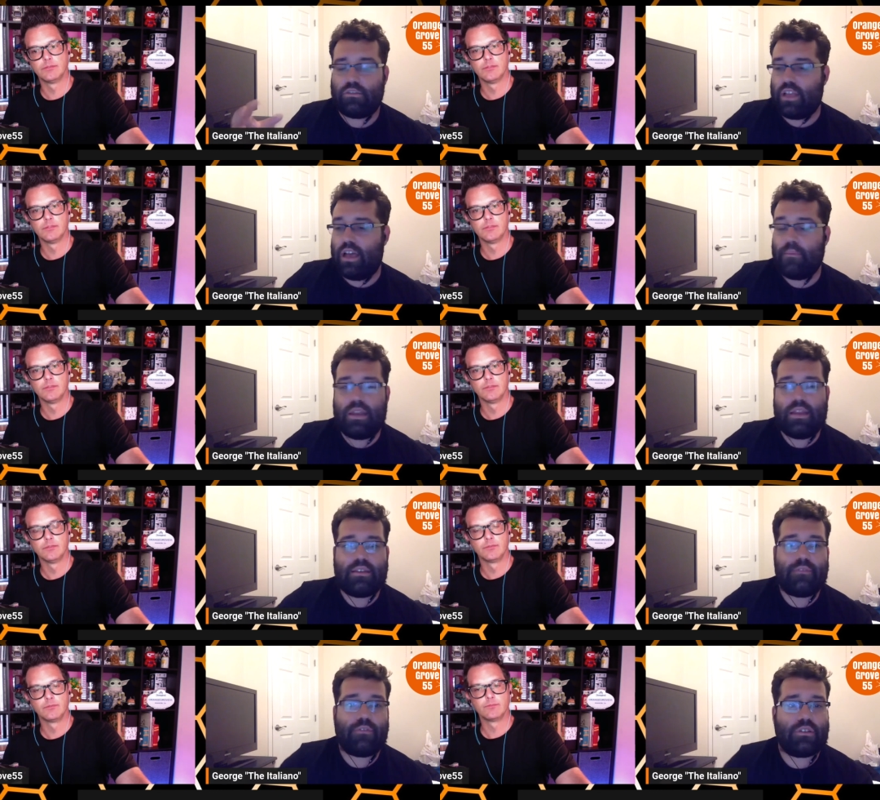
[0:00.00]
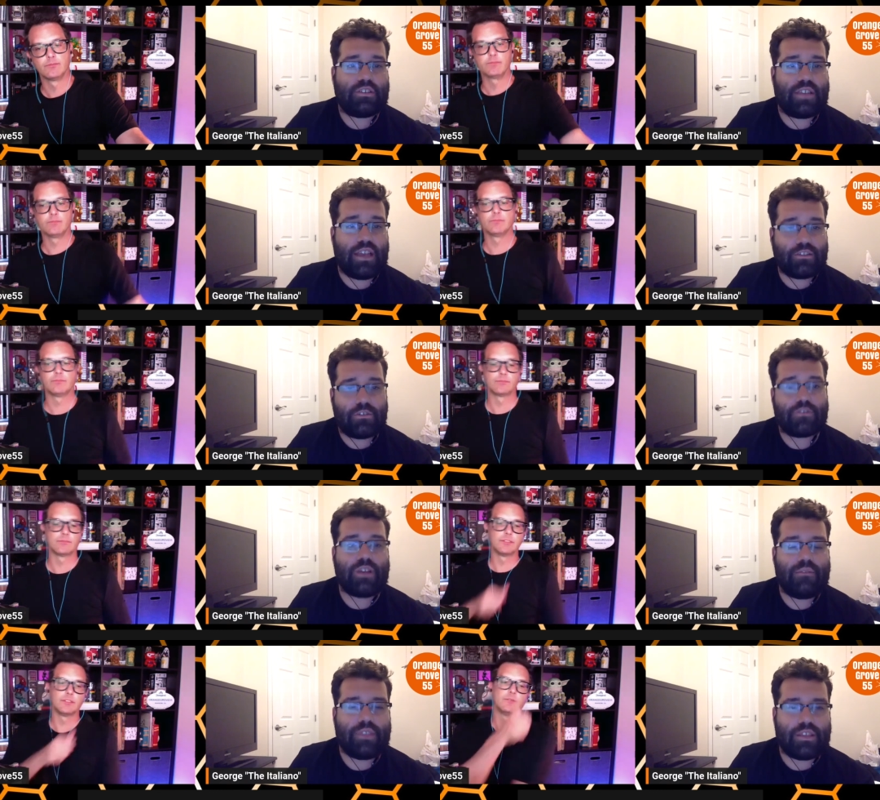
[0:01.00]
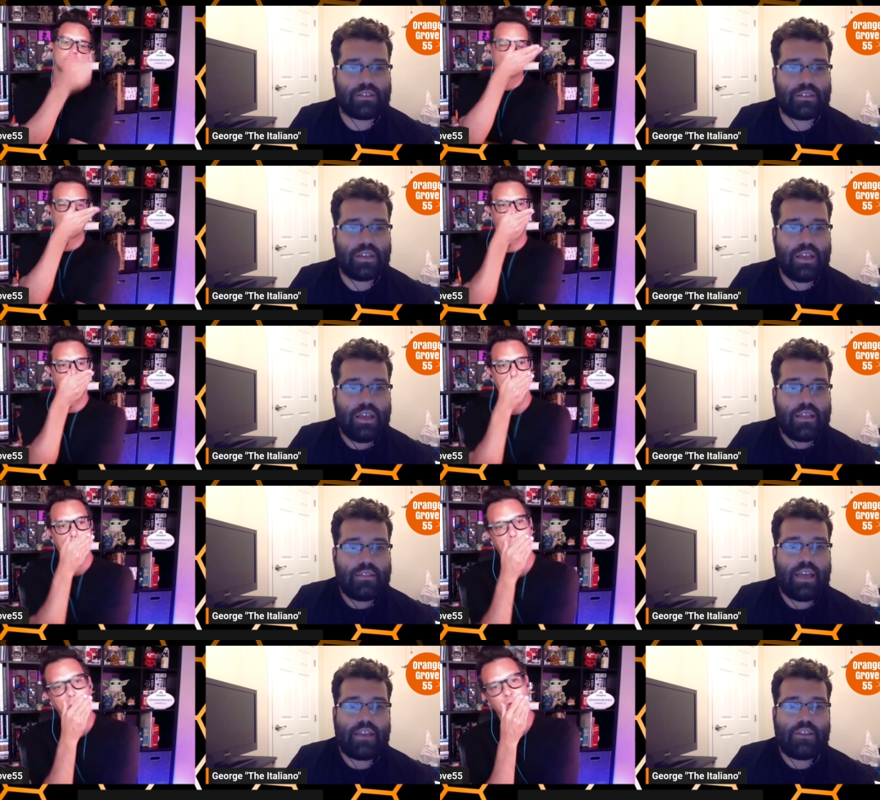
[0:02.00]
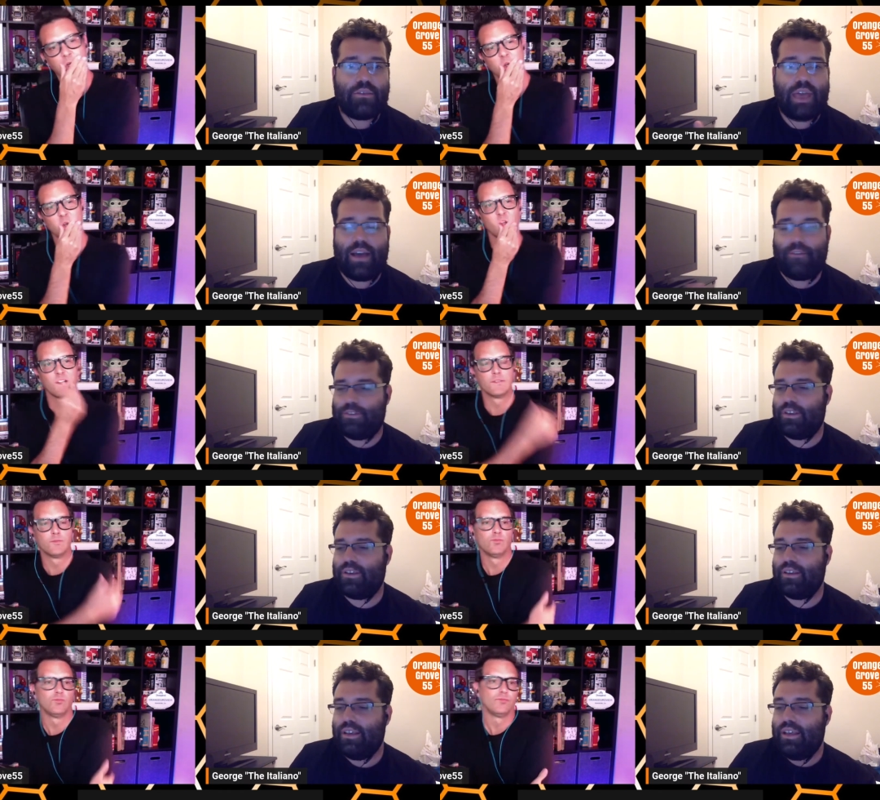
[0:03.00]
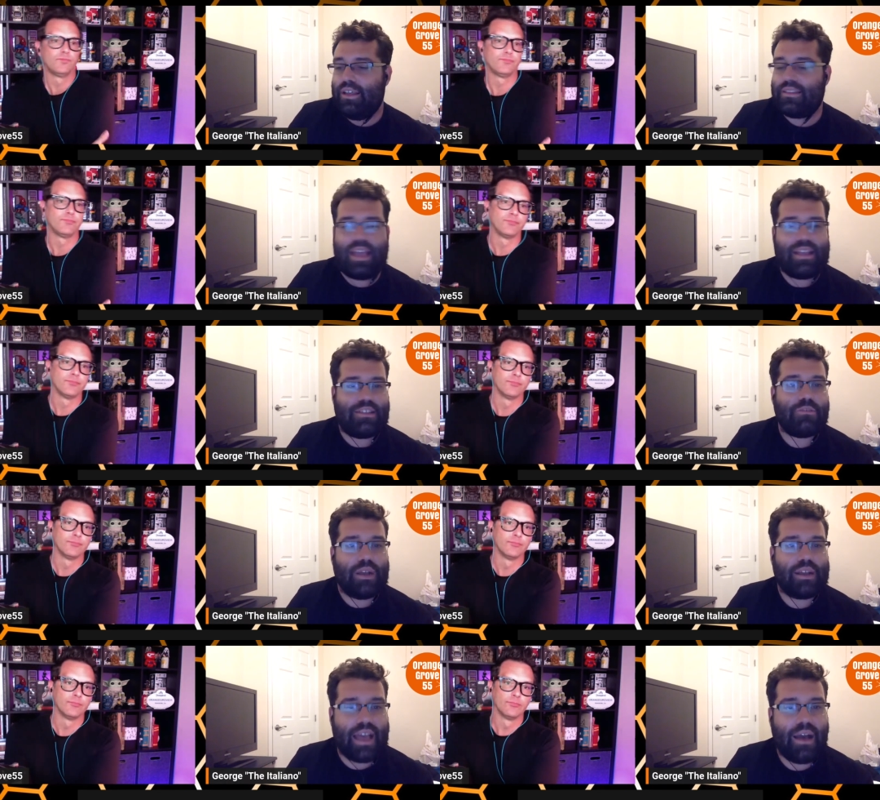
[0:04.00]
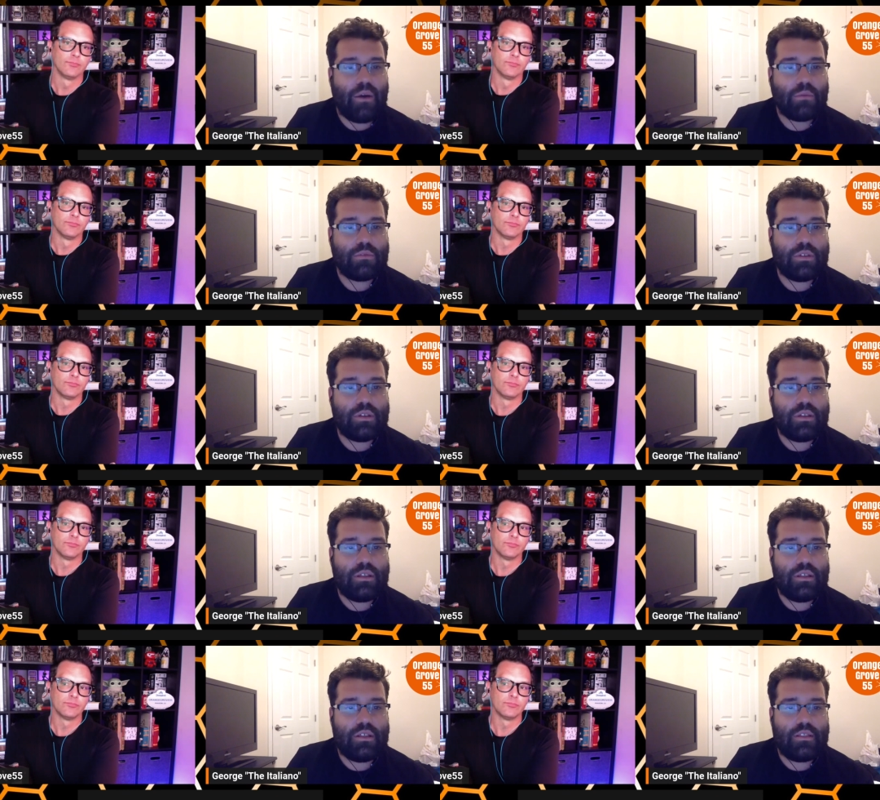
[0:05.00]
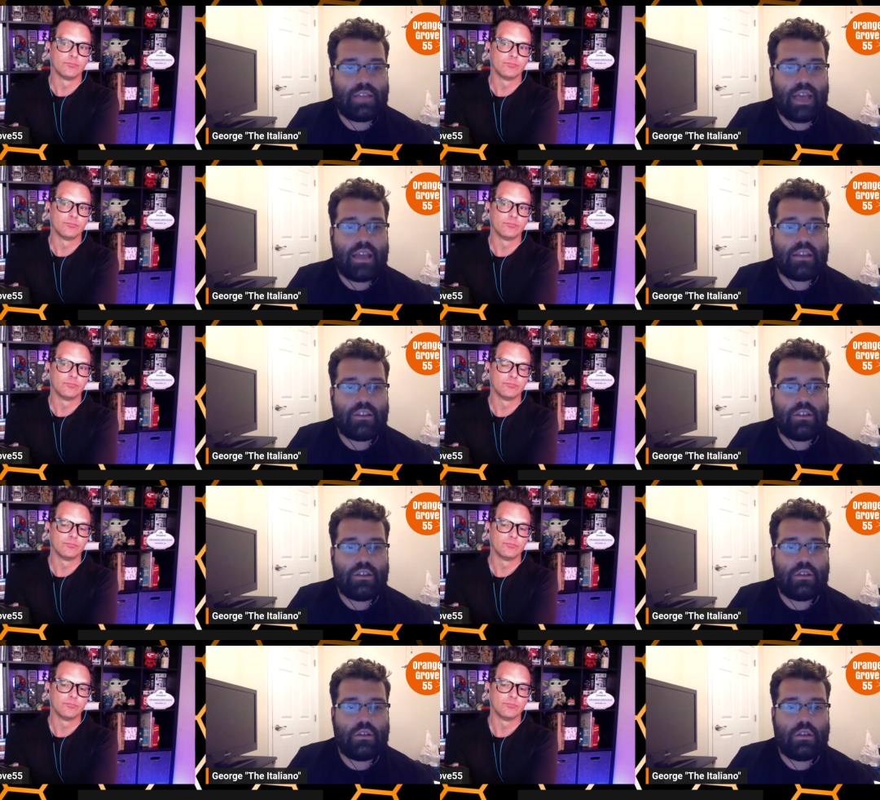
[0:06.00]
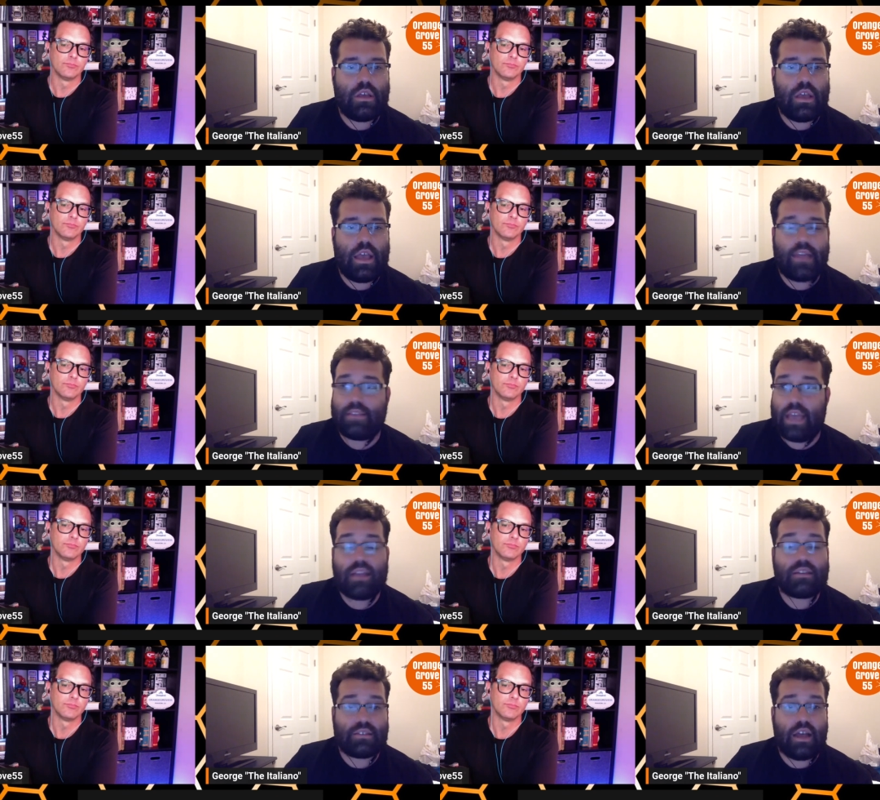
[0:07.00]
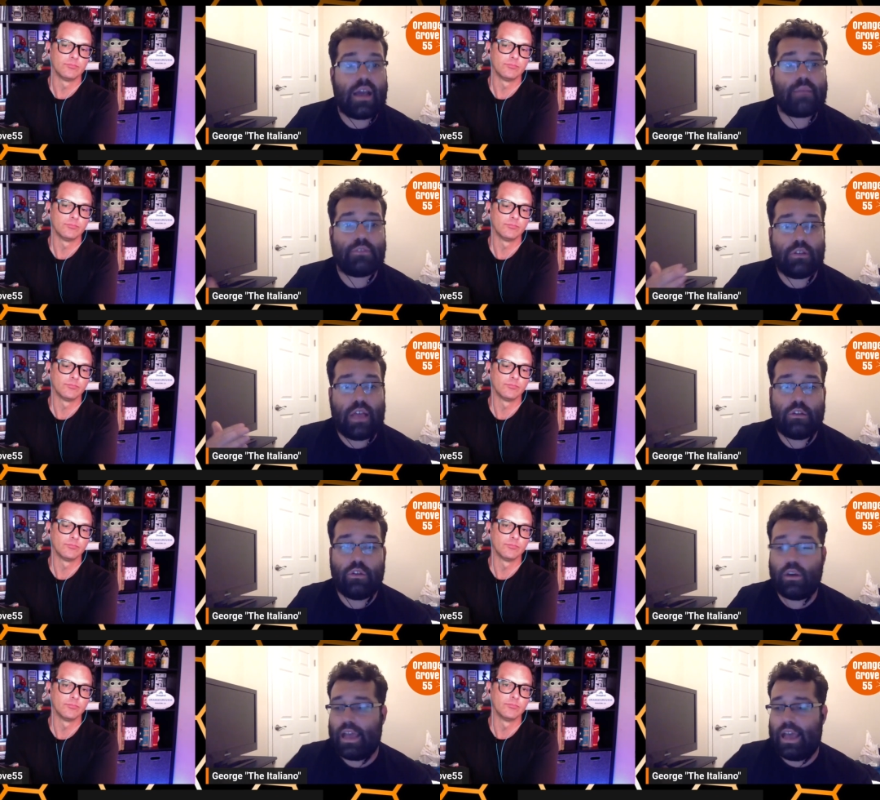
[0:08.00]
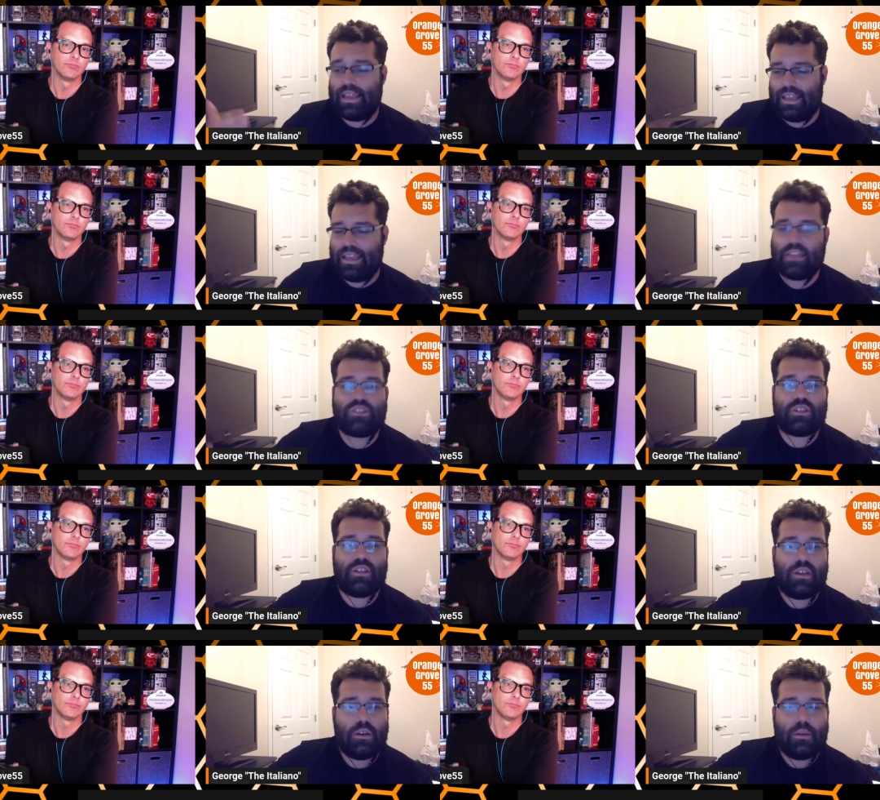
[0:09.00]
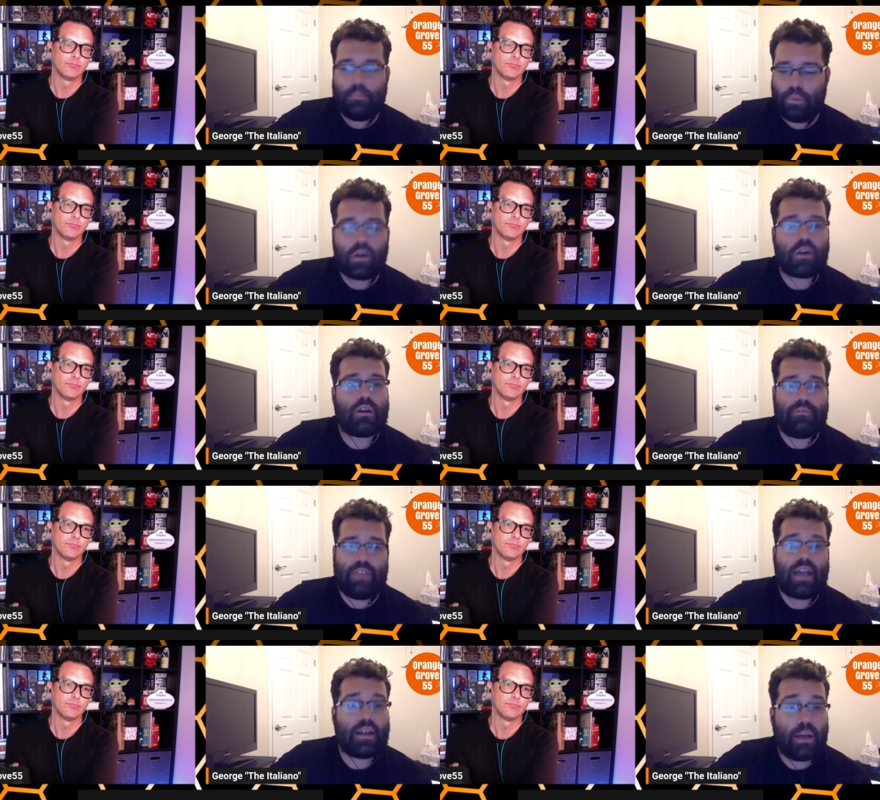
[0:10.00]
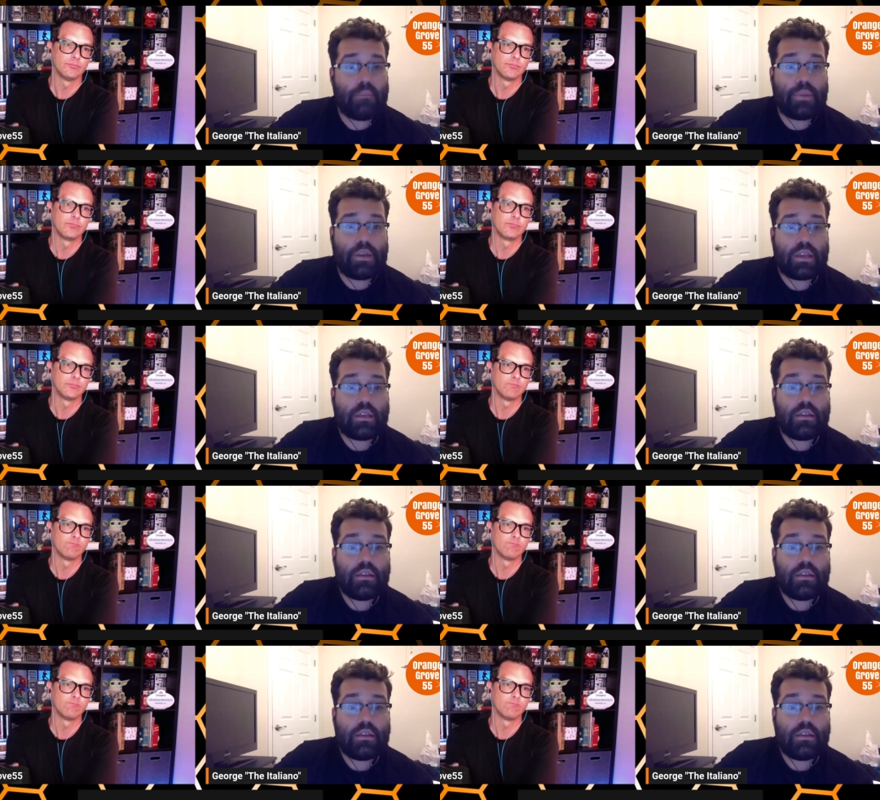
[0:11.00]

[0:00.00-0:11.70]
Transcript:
Speaker 1: how many different sectors of this that you have to take into account that it takes time to look at each part of that company